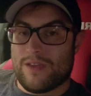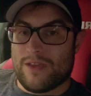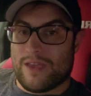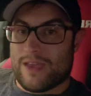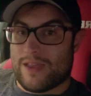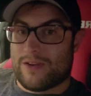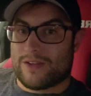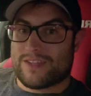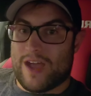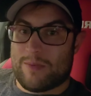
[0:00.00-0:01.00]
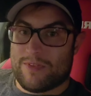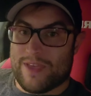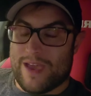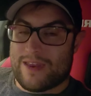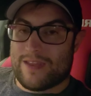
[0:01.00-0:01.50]
And on top of
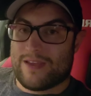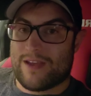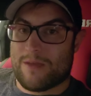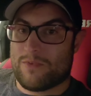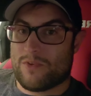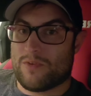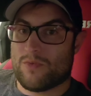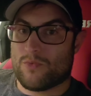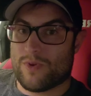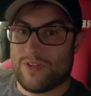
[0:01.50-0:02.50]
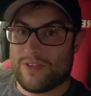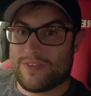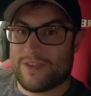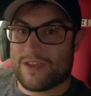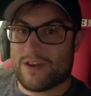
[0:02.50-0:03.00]
that, I've been really
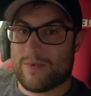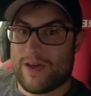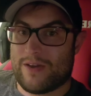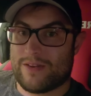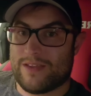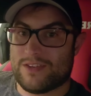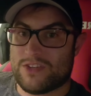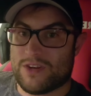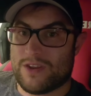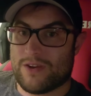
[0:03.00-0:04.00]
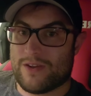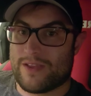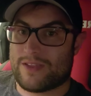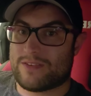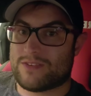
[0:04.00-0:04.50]
thinking about
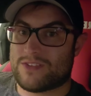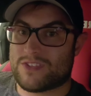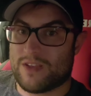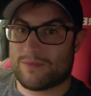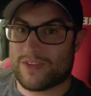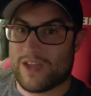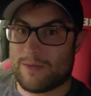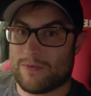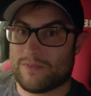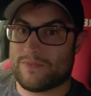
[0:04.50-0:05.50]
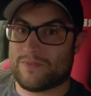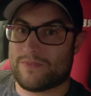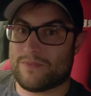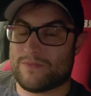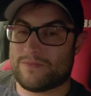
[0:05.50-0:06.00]
engineering some type of
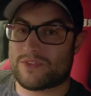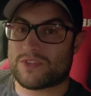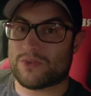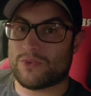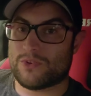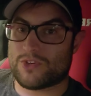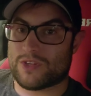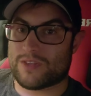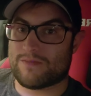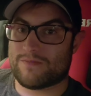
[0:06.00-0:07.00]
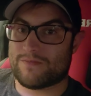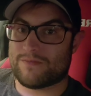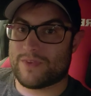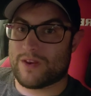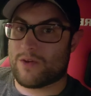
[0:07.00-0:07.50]
solution,
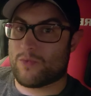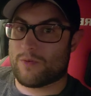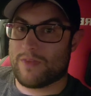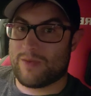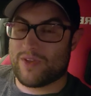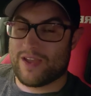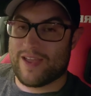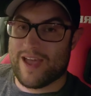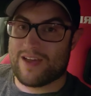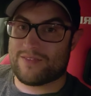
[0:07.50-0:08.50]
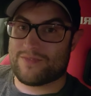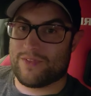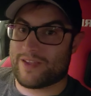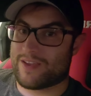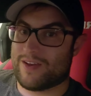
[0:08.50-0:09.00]
you know, where maybe I have
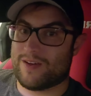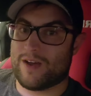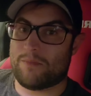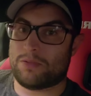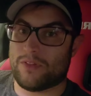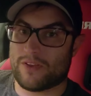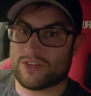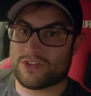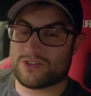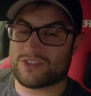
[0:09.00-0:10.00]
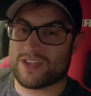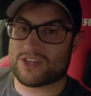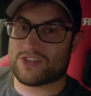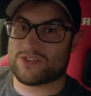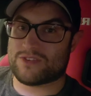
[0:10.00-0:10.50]
like a plunger
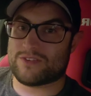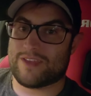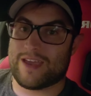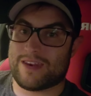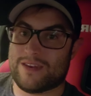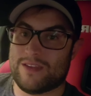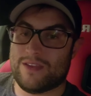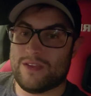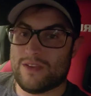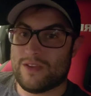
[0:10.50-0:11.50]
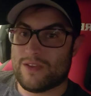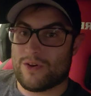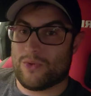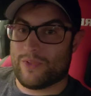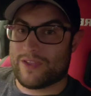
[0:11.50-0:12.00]
sensor that
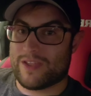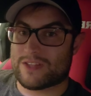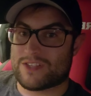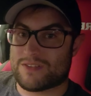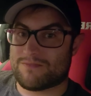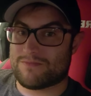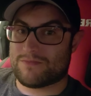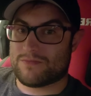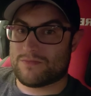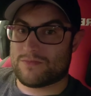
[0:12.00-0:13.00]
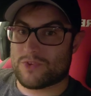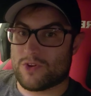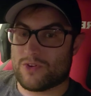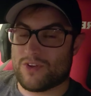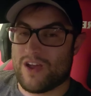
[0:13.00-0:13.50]
only gets
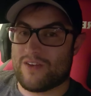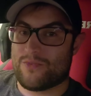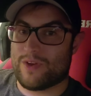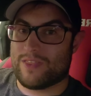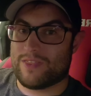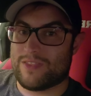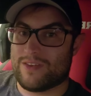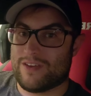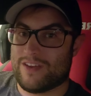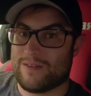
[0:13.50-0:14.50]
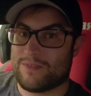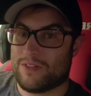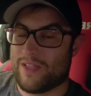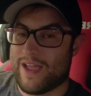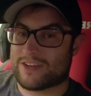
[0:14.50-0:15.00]
turned off when the
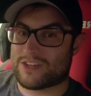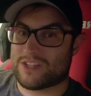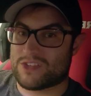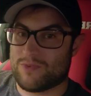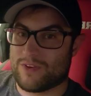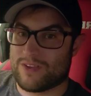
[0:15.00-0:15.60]
latch gets swung